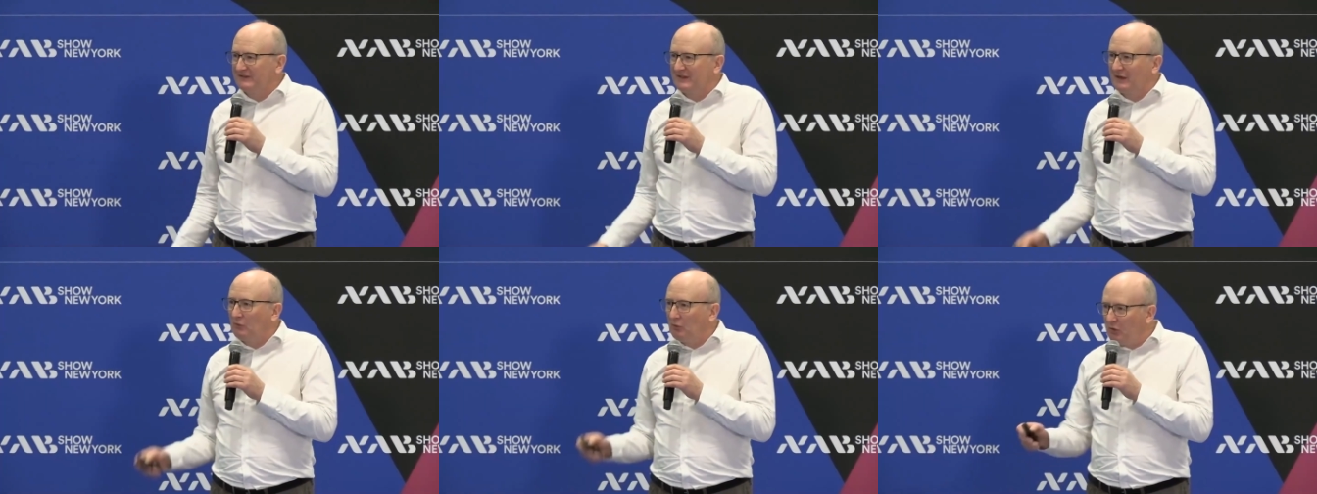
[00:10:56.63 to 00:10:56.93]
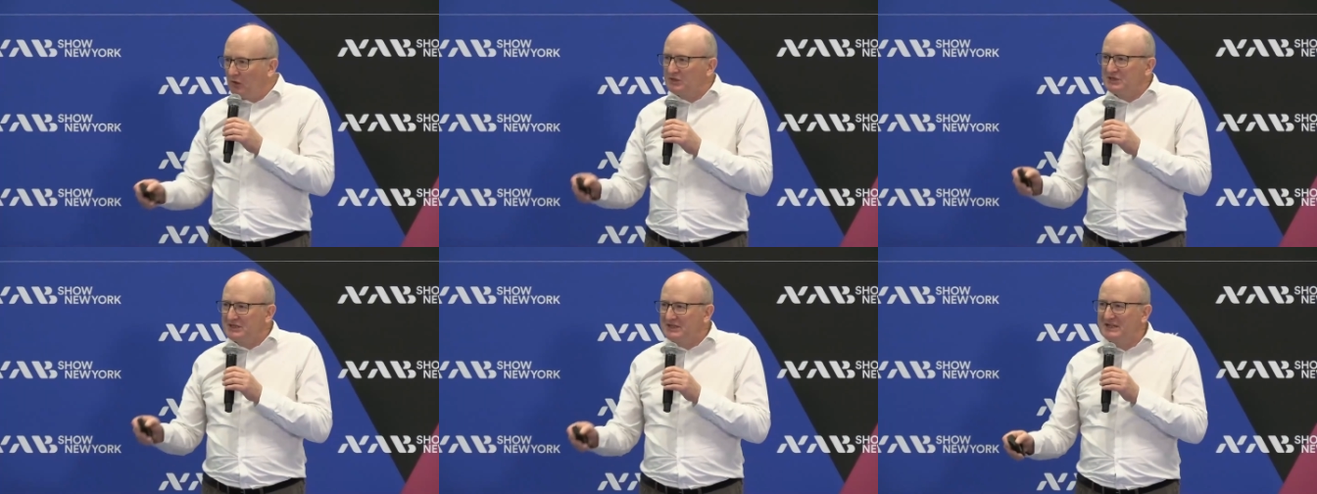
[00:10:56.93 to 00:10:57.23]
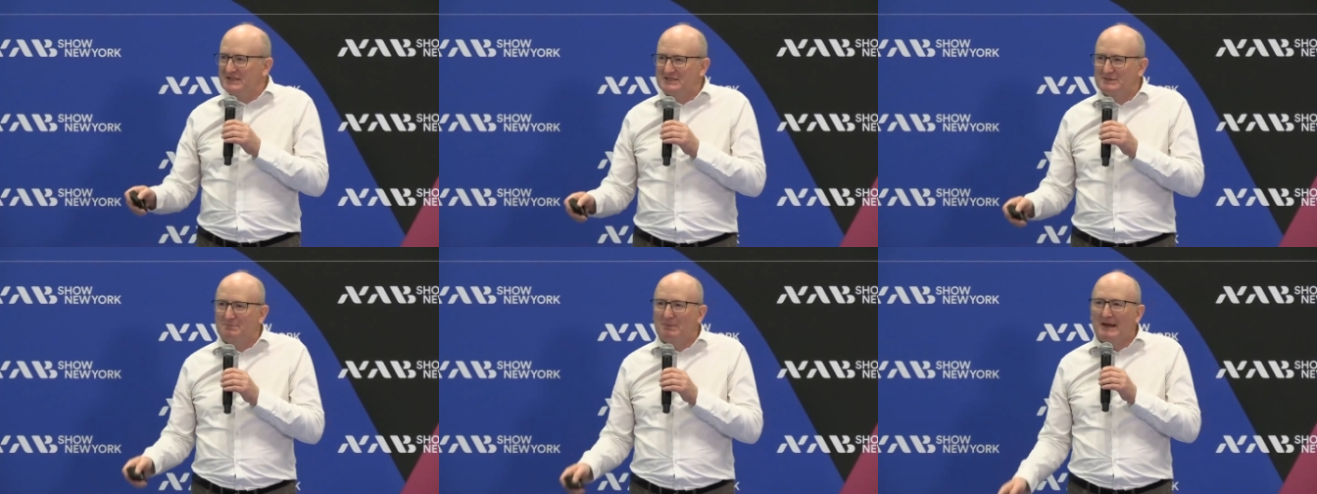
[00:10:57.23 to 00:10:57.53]
So watch
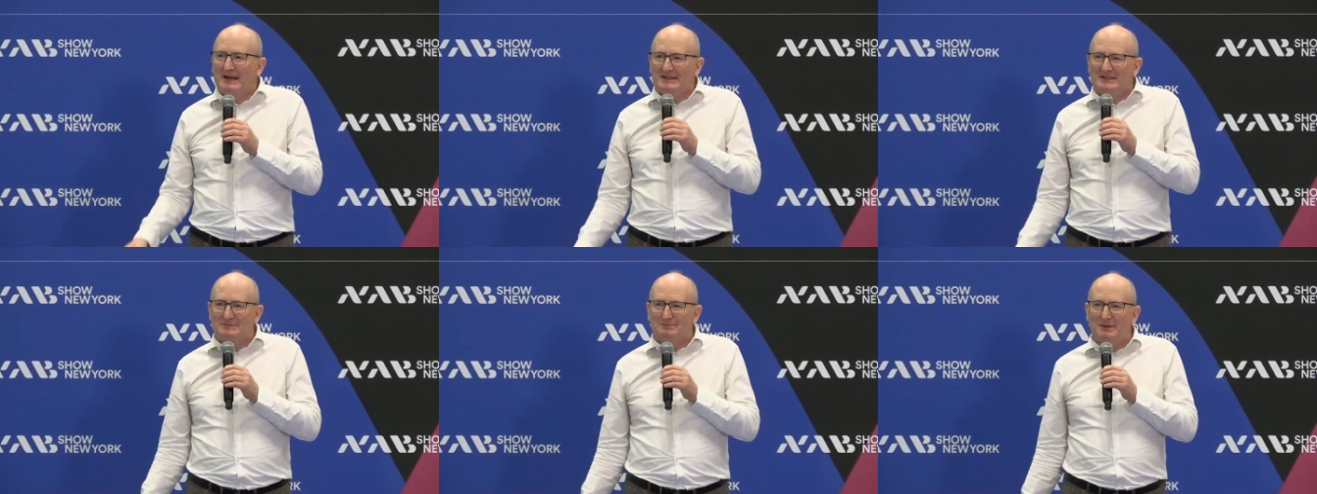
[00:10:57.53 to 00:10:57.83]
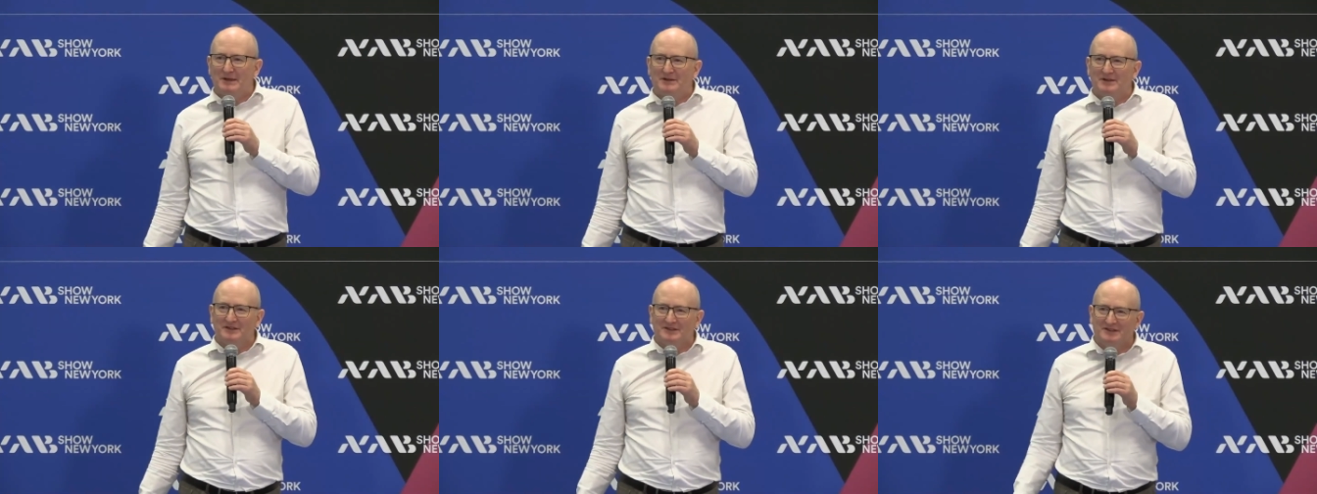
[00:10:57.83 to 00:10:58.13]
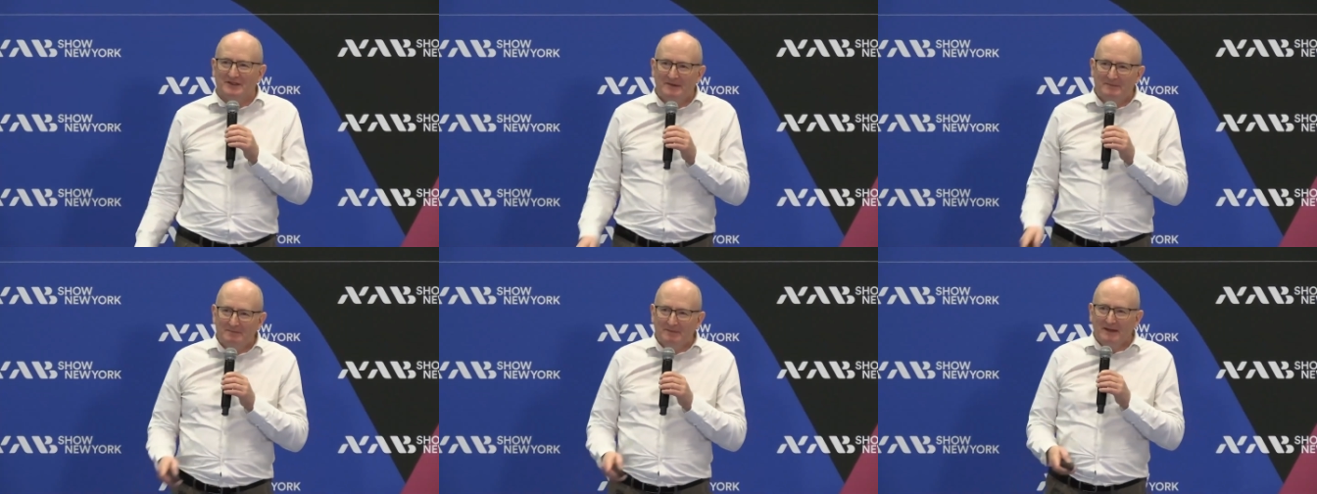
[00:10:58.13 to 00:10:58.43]
this space,
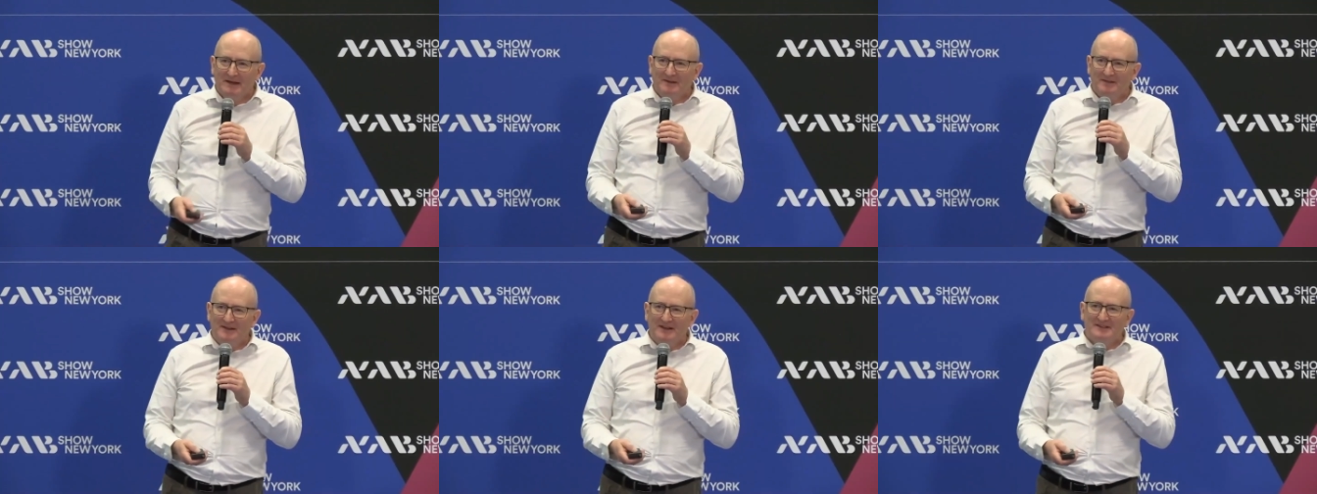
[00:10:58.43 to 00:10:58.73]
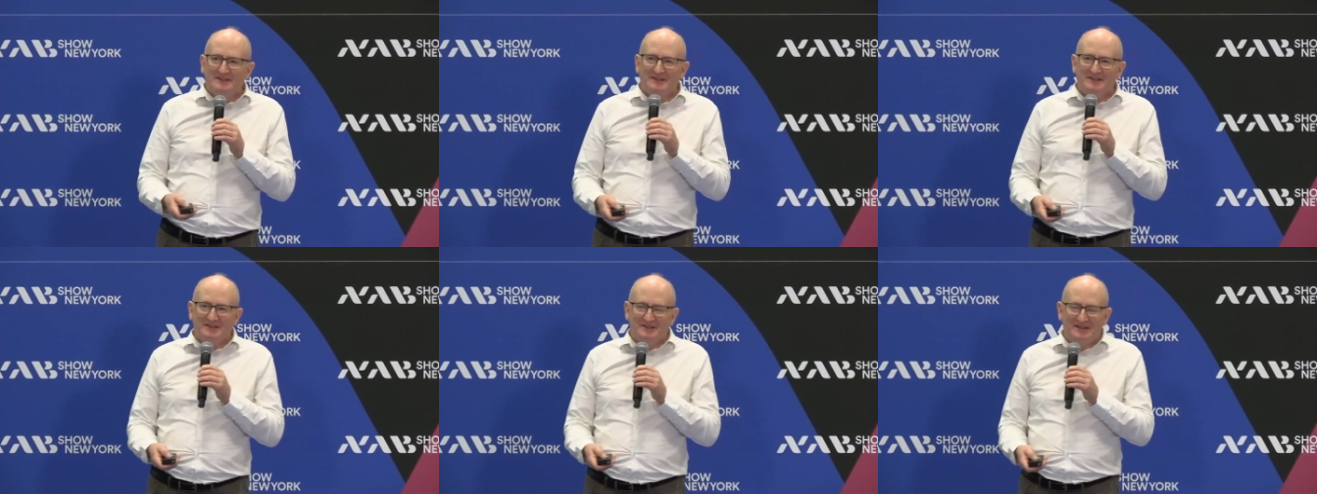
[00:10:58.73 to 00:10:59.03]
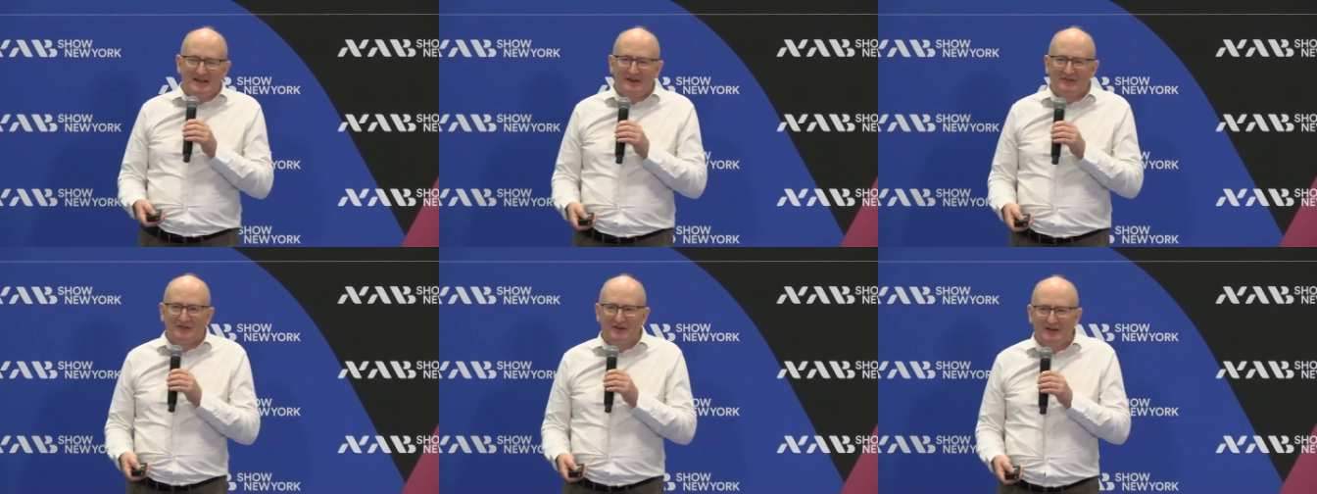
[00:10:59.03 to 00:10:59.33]
because this is
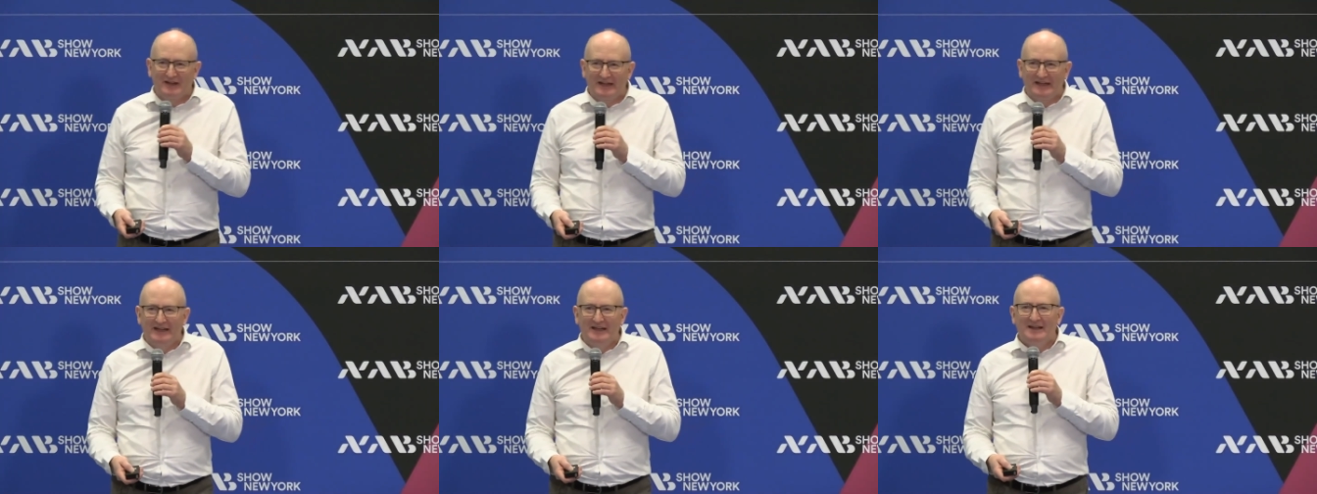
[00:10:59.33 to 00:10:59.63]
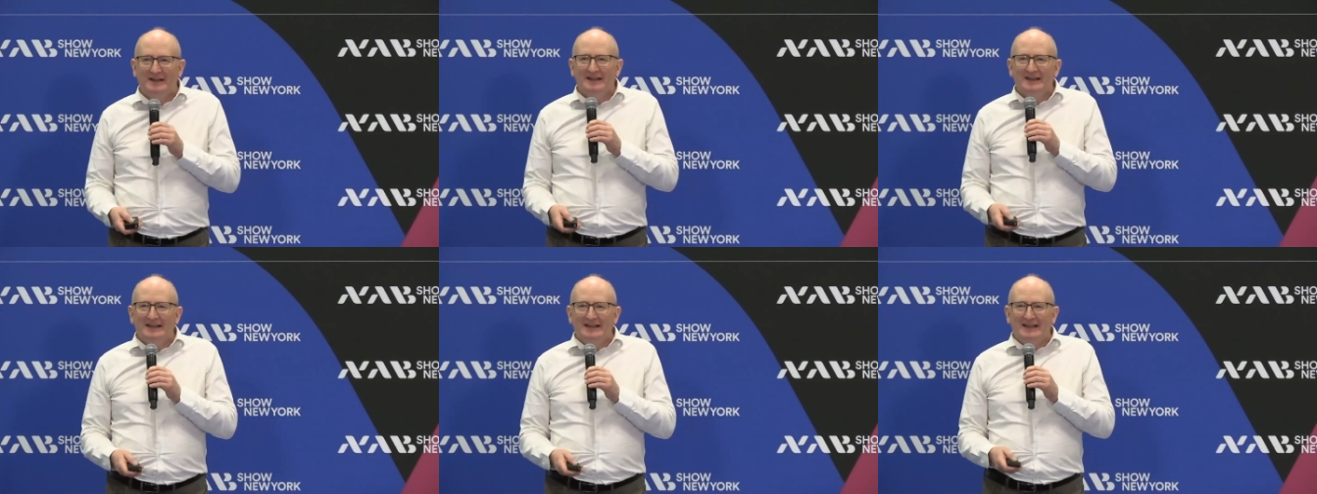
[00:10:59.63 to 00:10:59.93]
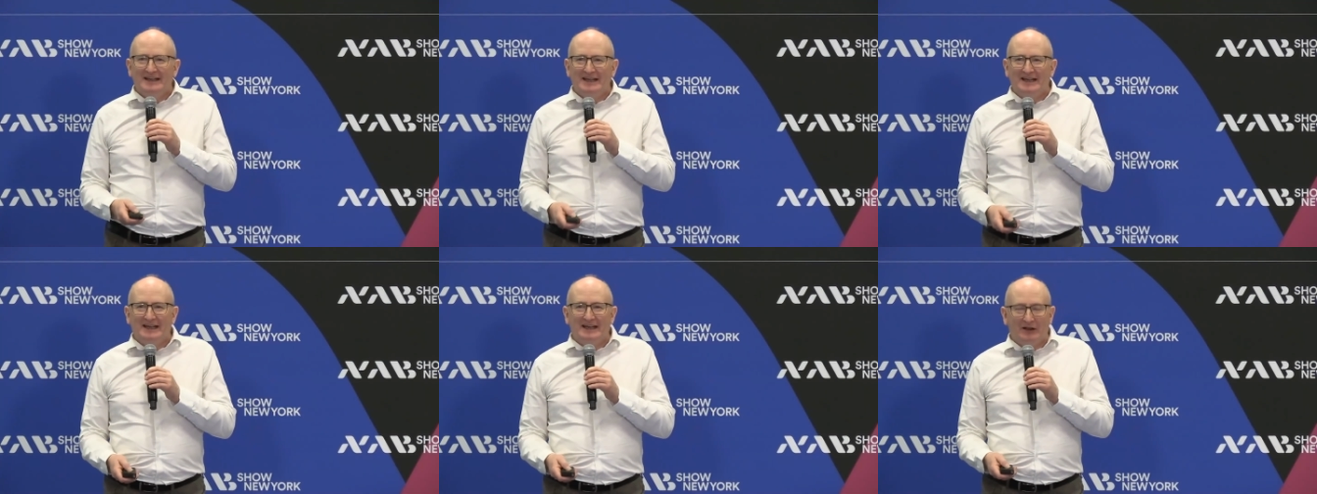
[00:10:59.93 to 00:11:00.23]
definitely
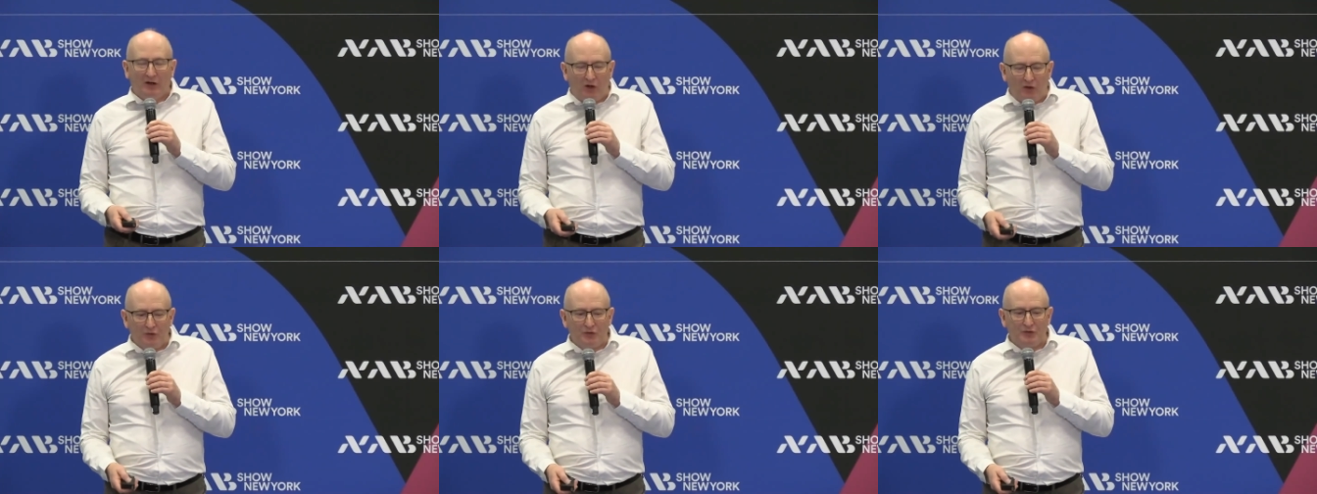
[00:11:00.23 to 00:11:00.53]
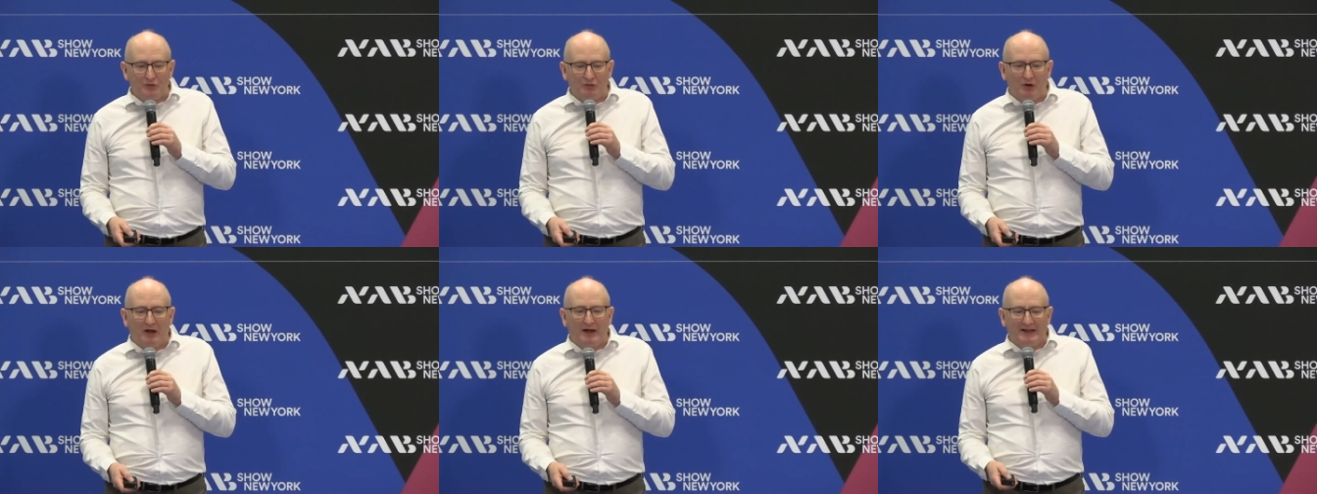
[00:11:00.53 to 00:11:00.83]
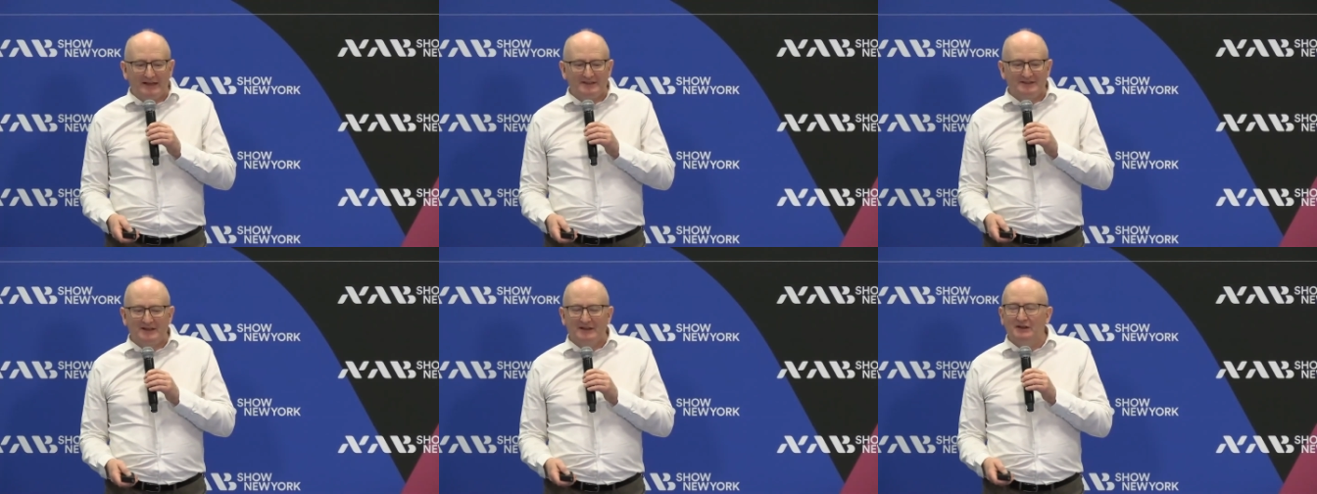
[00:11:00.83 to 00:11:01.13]
on the rise.